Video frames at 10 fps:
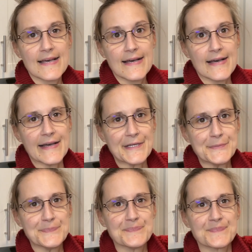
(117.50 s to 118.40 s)
uh,
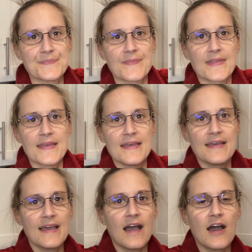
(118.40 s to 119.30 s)

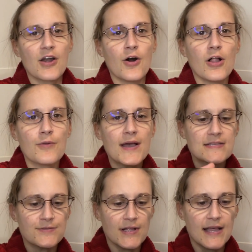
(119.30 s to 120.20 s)
are
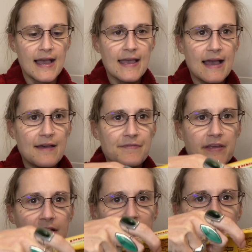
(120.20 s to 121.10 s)
always, well, I have
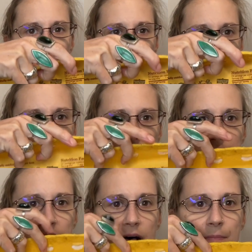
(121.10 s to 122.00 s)
here
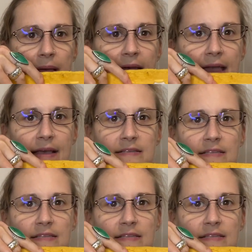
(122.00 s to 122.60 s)
some eggs